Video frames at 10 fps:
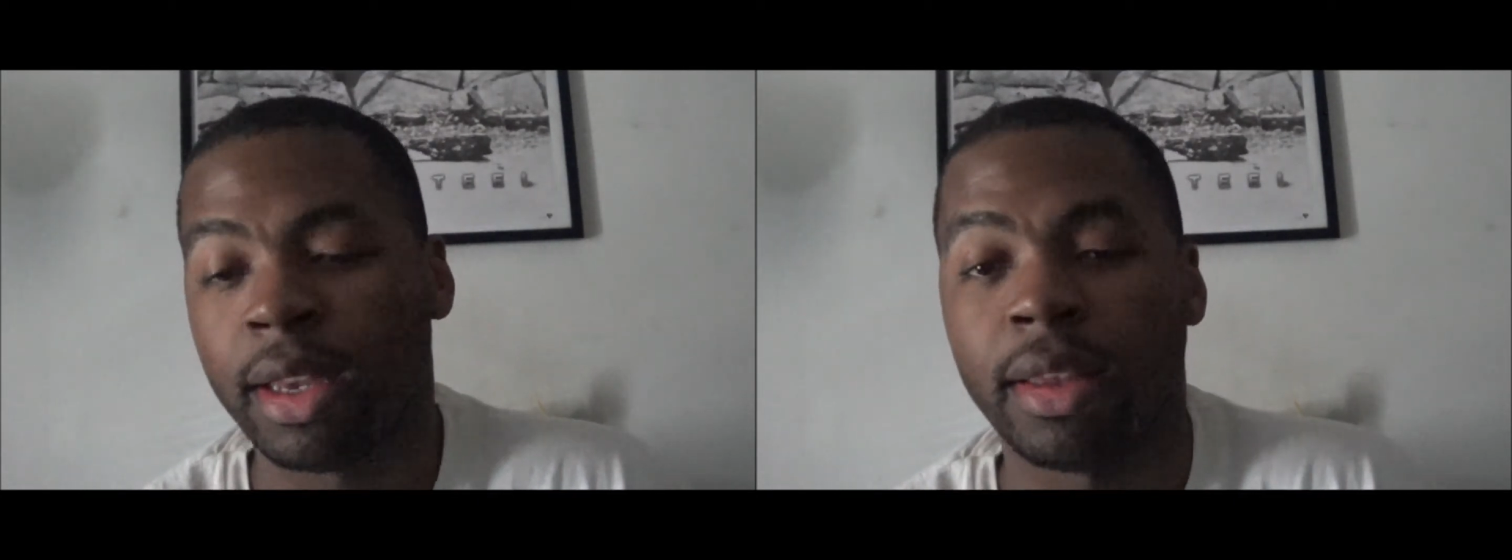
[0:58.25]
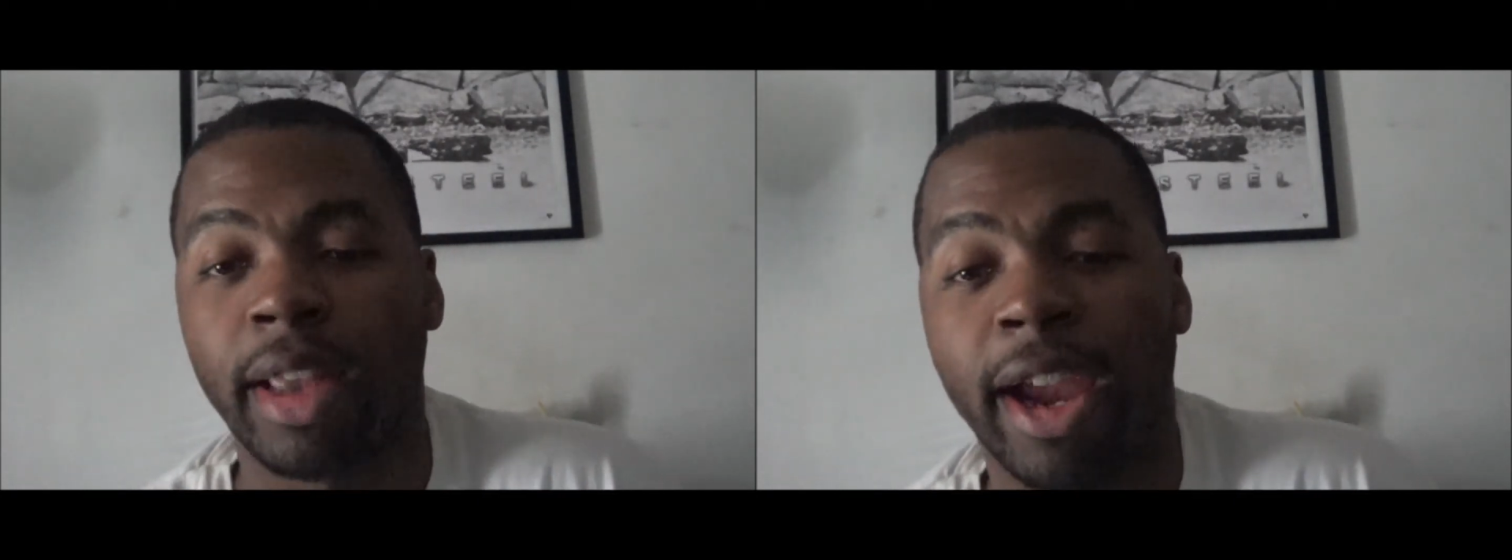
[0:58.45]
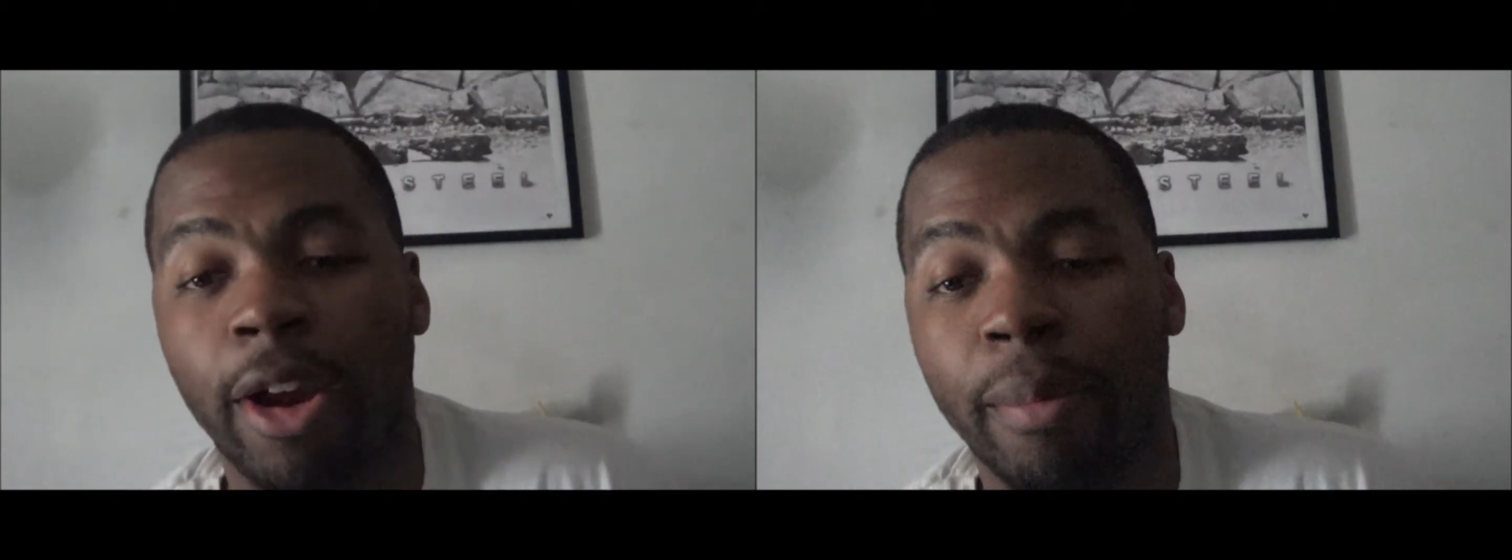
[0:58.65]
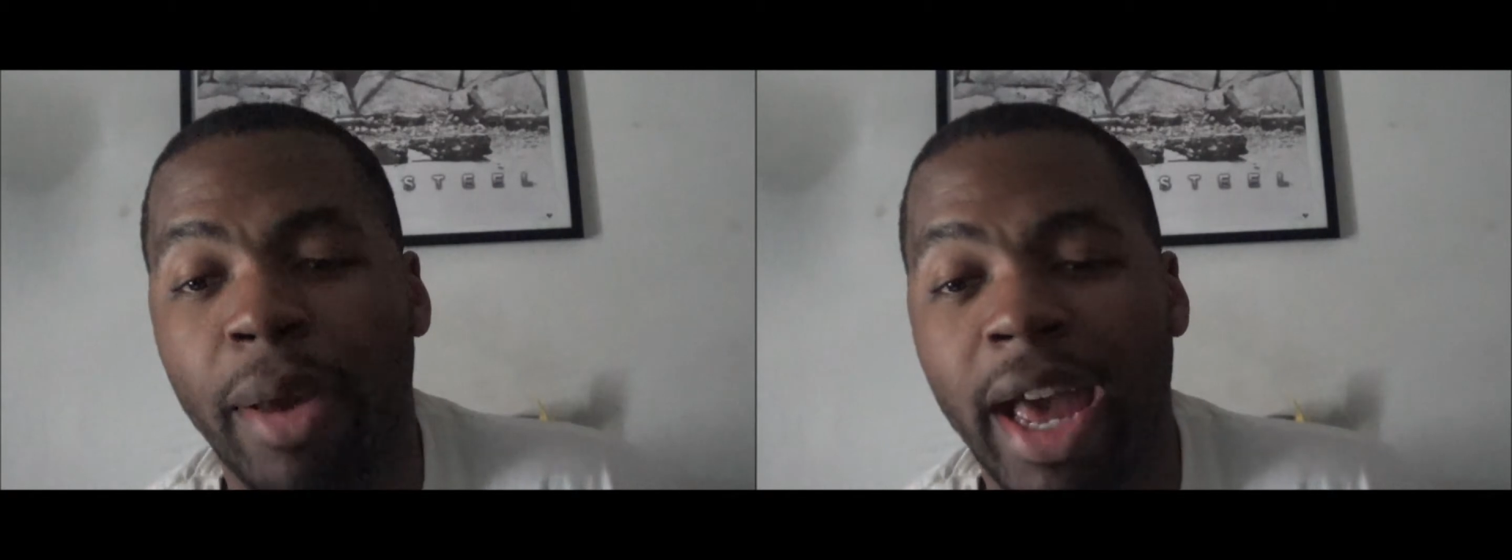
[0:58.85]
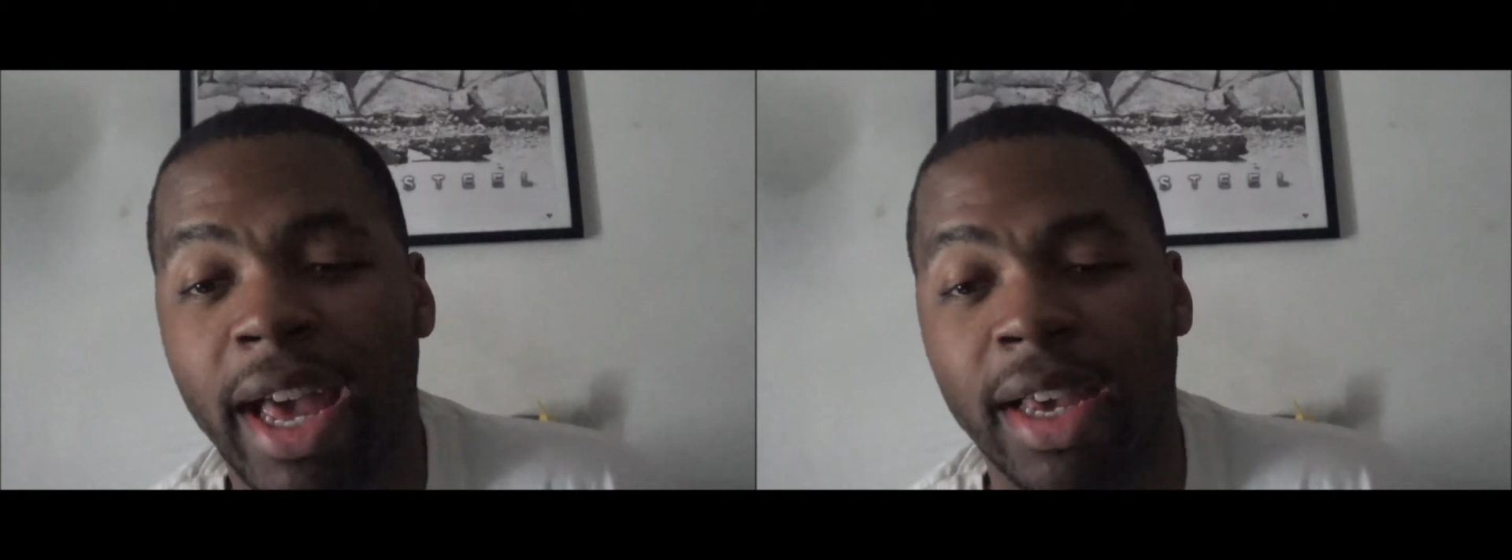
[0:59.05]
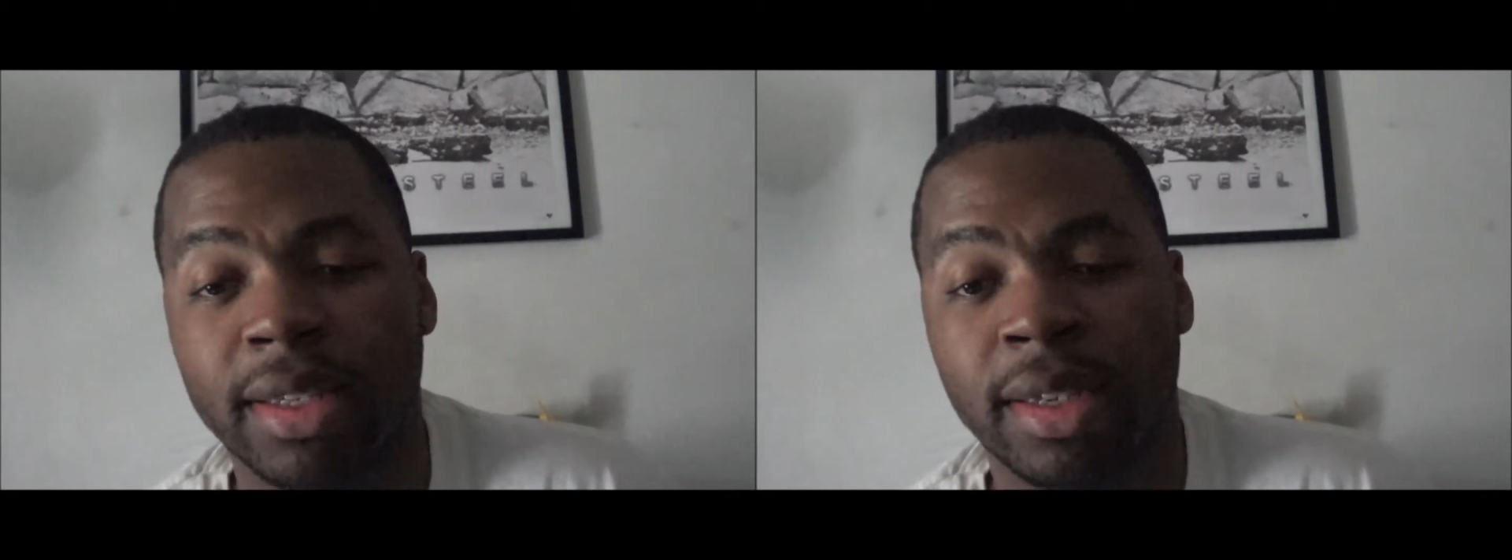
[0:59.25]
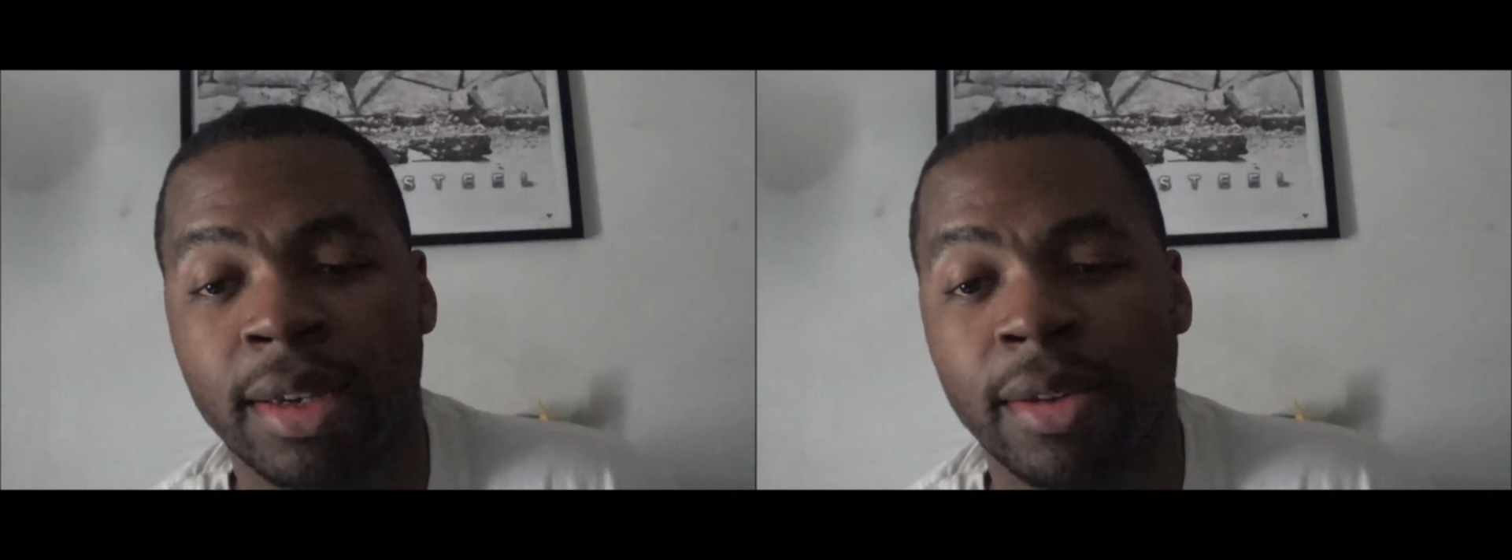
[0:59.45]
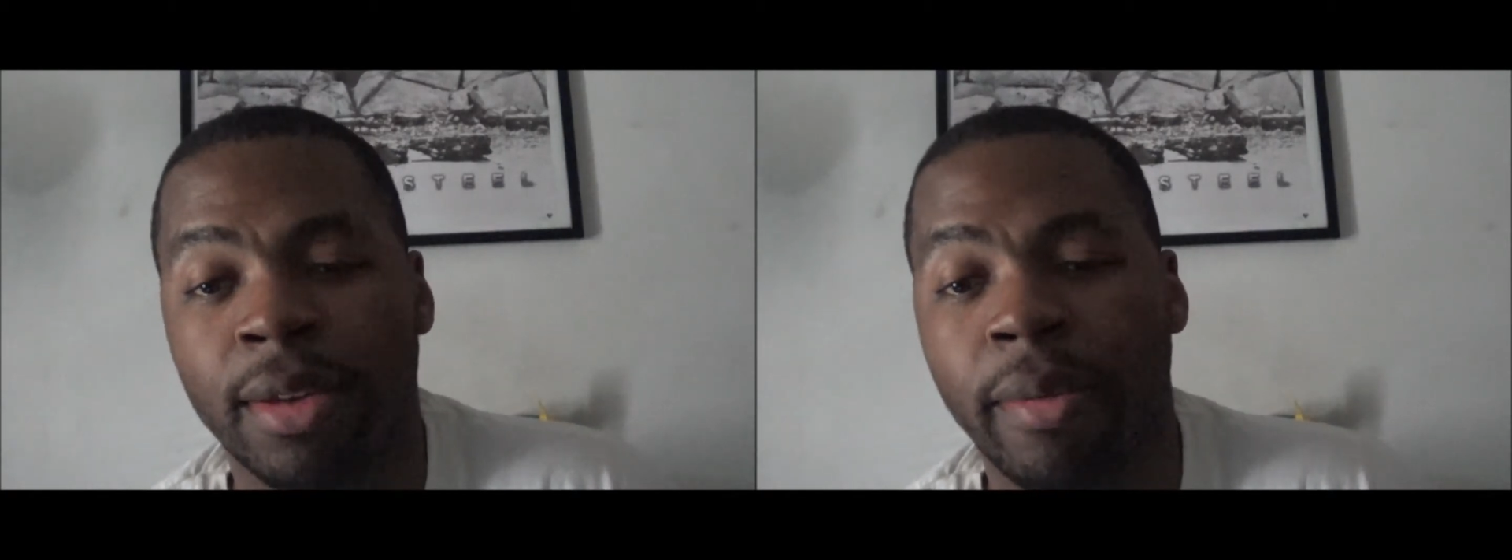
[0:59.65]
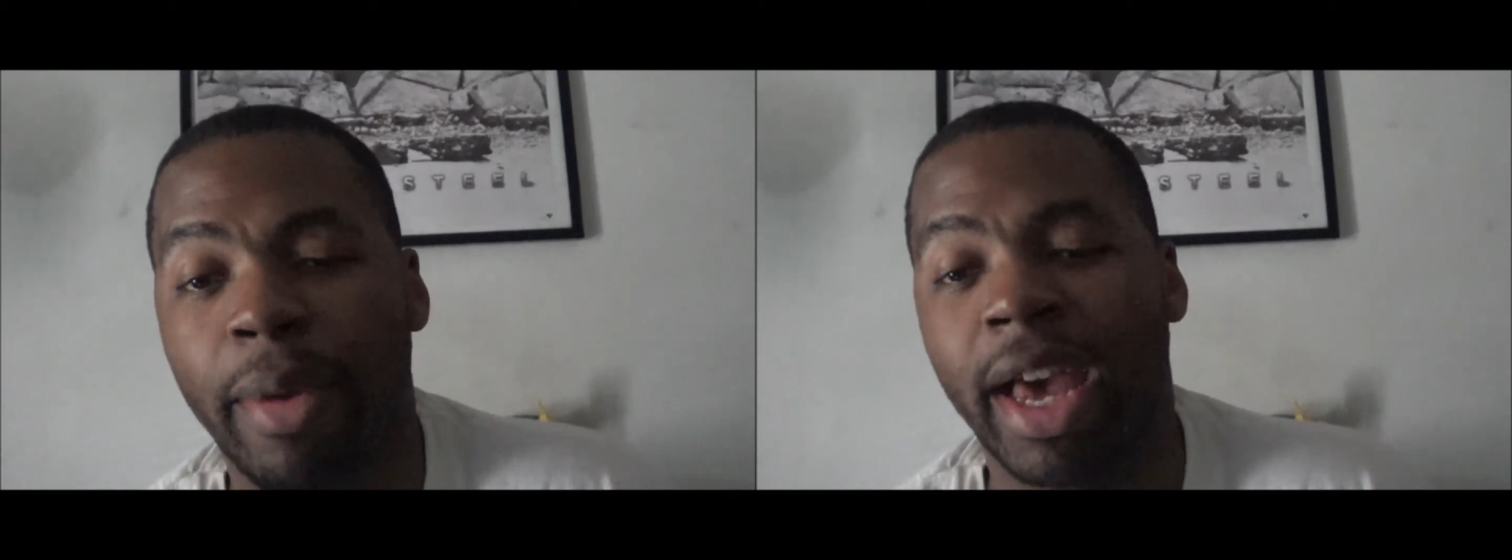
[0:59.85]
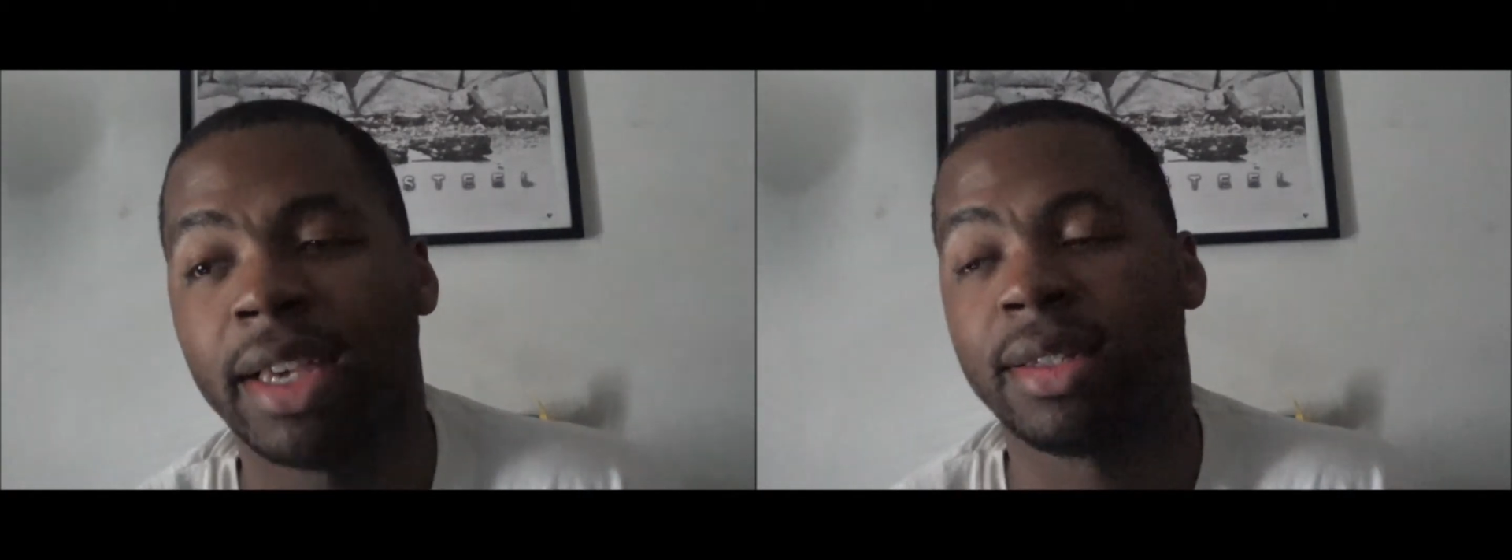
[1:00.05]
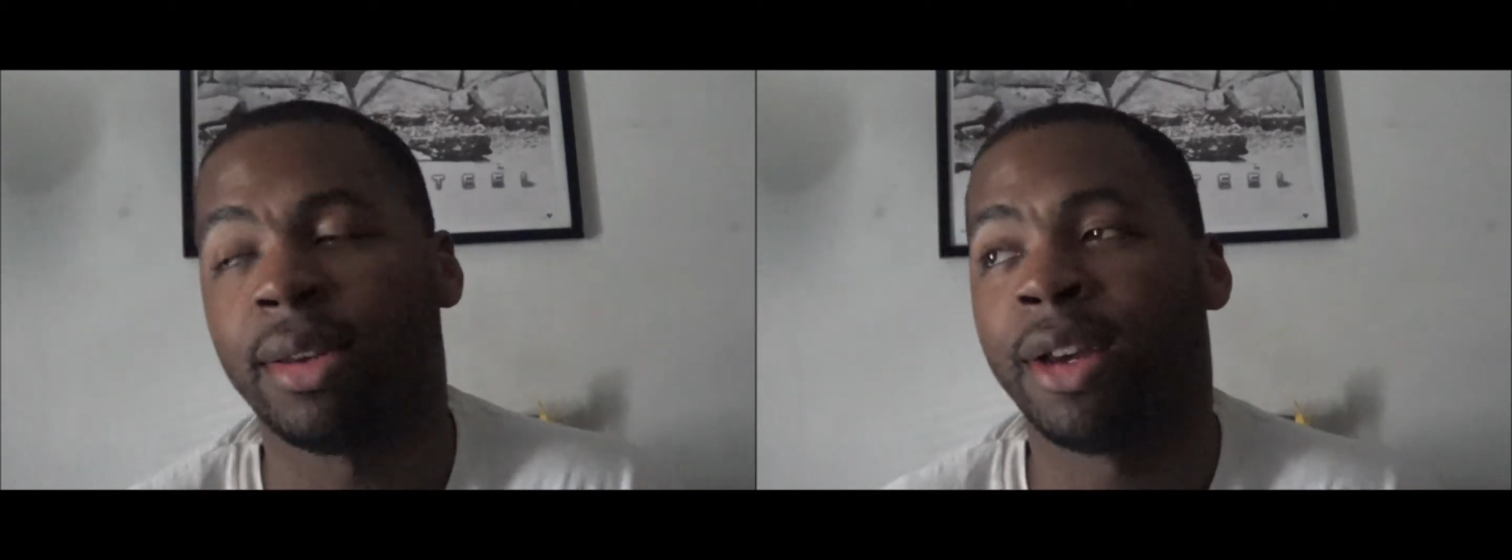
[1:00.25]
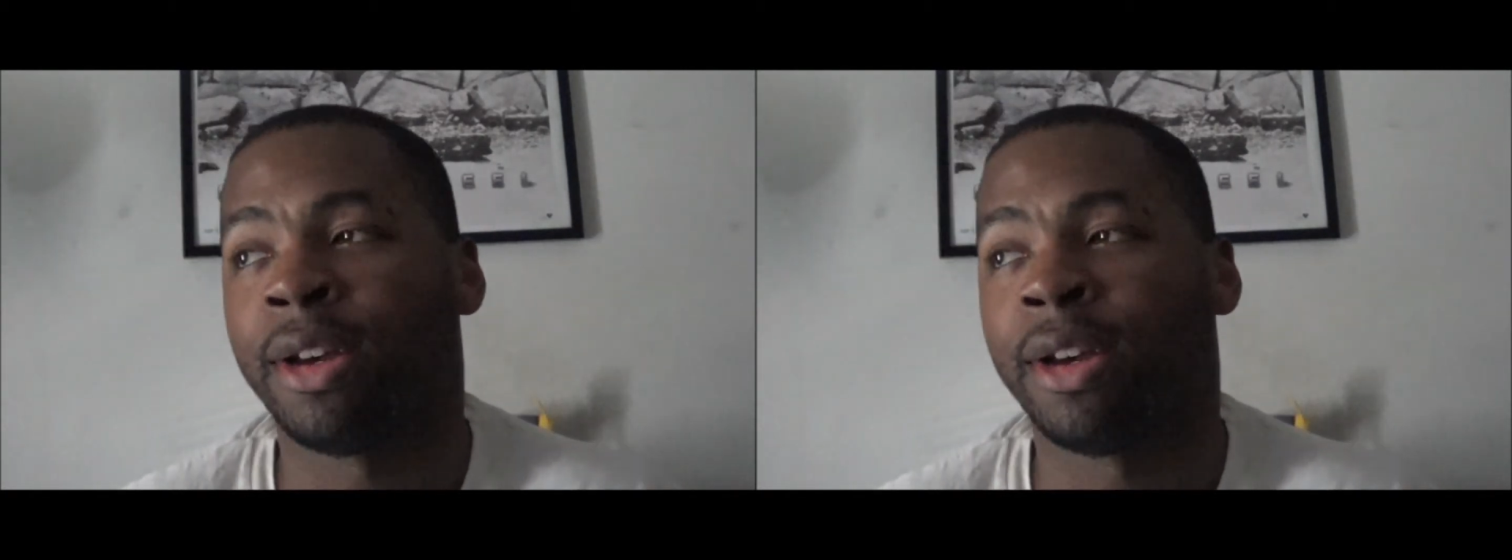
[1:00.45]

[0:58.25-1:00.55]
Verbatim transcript: they are passed passed